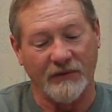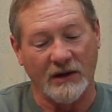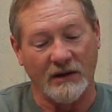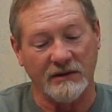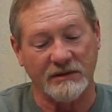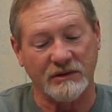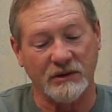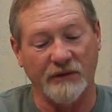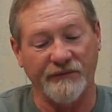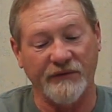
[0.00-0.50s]

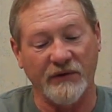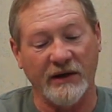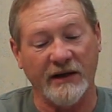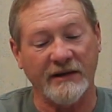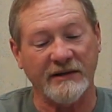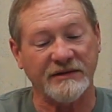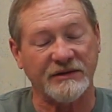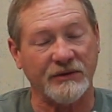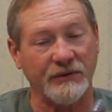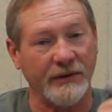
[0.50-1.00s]
So if you
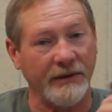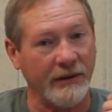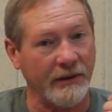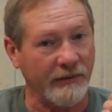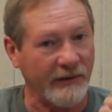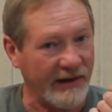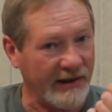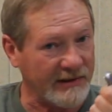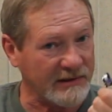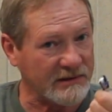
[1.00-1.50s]
guys are
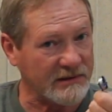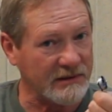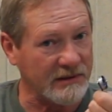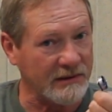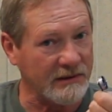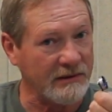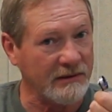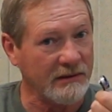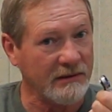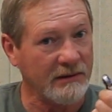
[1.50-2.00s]
interested
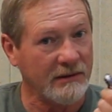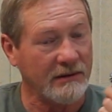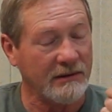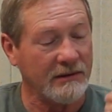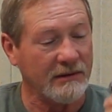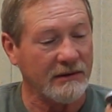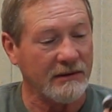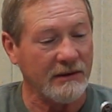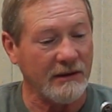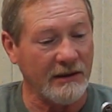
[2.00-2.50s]

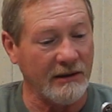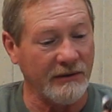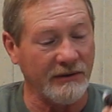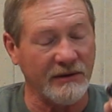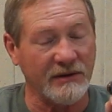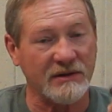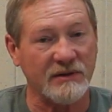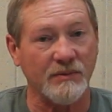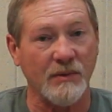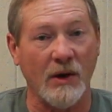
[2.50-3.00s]
in
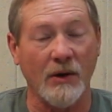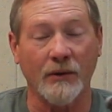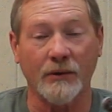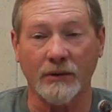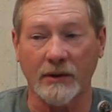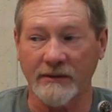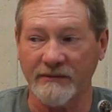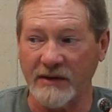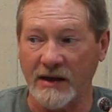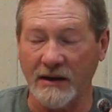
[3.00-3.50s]
this
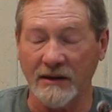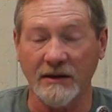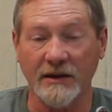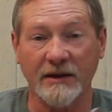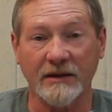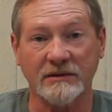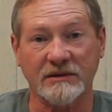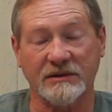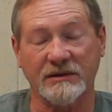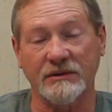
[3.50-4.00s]
motor, I've got
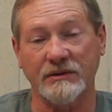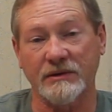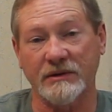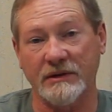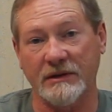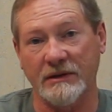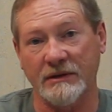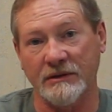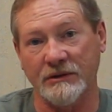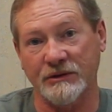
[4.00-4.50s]
links to
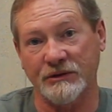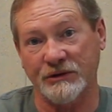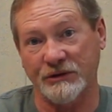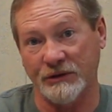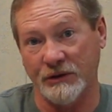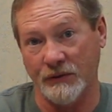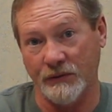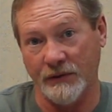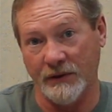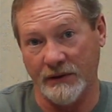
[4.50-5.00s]
it in the
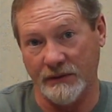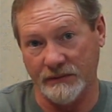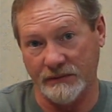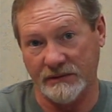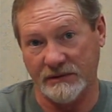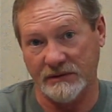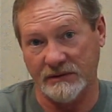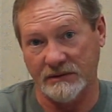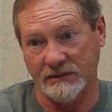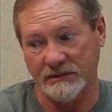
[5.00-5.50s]
show
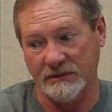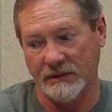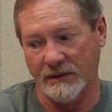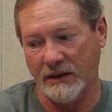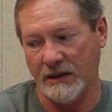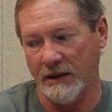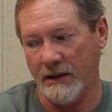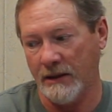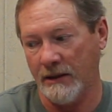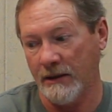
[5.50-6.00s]
notes.
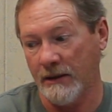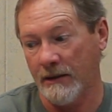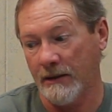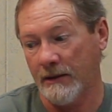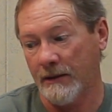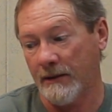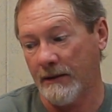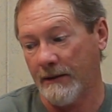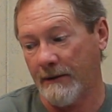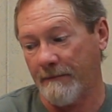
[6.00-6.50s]
Okay,
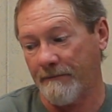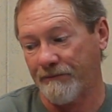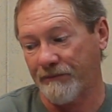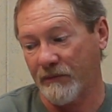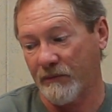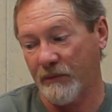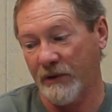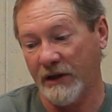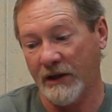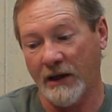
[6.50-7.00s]

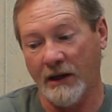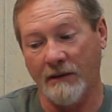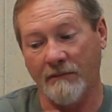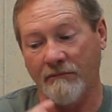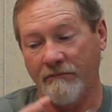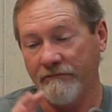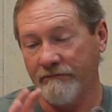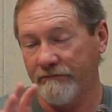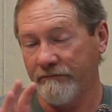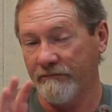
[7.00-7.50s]
but I'm
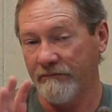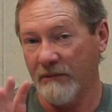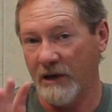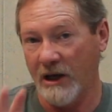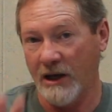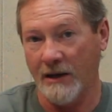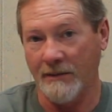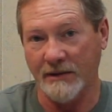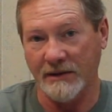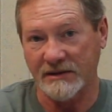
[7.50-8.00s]

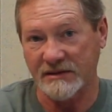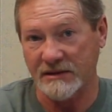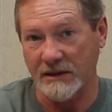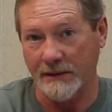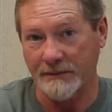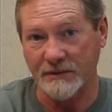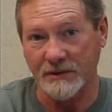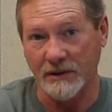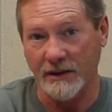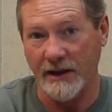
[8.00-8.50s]
I'm
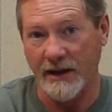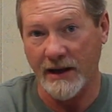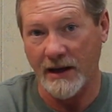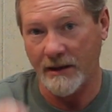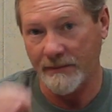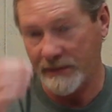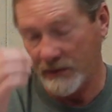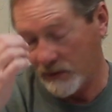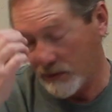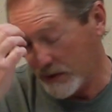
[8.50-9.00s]
exceptionally
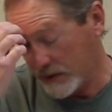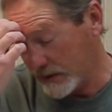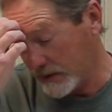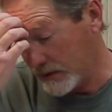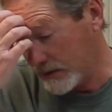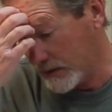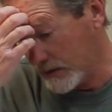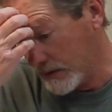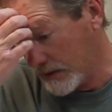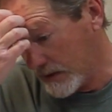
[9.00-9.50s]
happy with it.
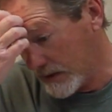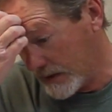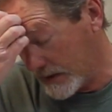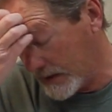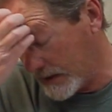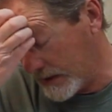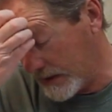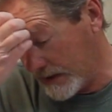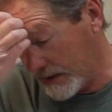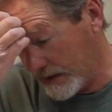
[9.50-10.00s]

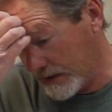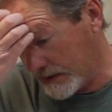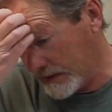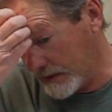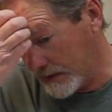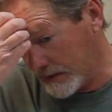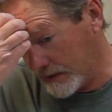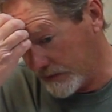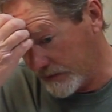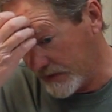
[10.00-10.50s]
And
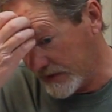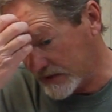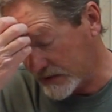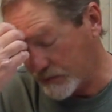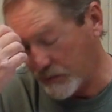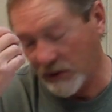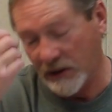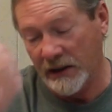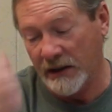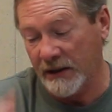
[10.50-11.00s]
uh, this
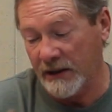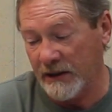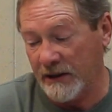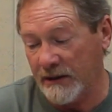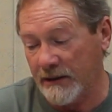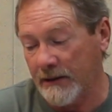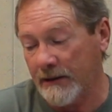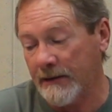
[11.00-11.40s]
plane,